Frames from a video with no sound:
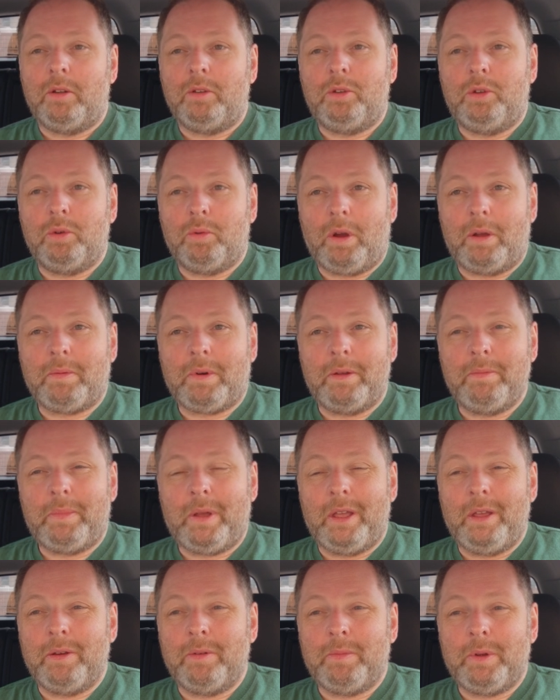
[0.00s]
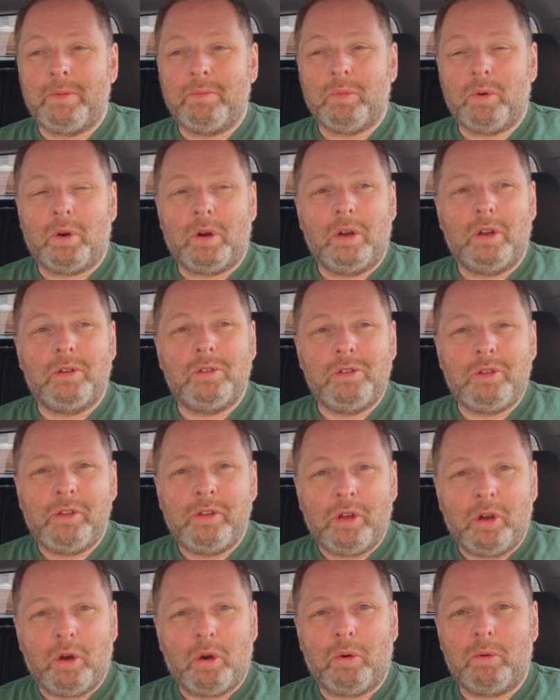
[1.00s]
do I mind paying a bit more?
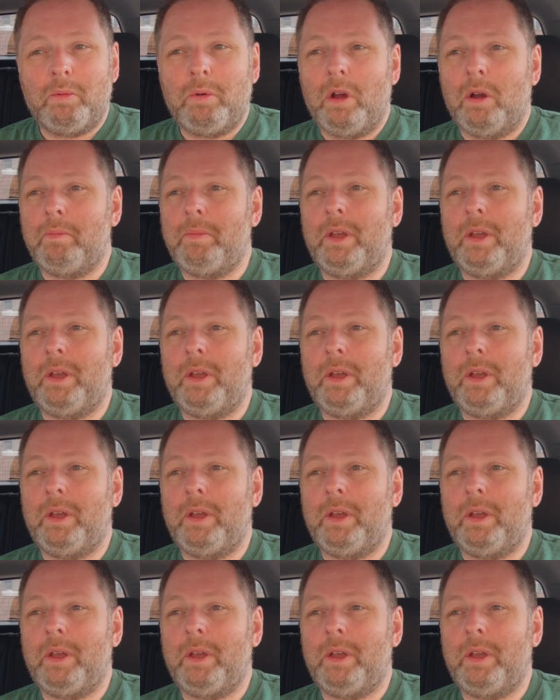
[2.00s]
No,